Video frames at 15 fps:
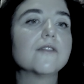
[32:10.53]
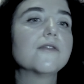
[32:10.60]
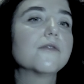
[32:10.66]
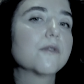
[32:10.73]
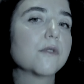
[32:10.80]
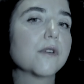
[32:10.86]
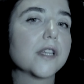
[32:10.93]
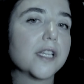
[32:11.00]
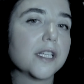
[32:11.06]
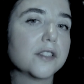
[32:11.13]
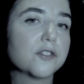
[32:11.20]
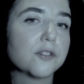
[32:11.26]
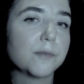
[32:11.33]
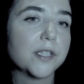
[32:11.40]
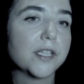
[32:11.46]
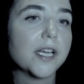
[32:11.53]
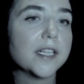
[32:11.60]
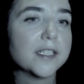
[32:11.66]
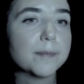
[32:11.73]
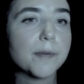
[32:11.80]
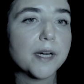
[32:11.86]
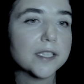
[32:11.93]
for the instrument
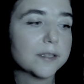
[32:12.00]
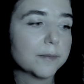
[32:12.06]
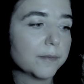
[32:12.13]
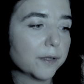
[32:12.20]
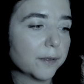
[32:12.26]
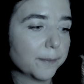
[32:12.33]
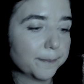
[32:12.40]
as possible.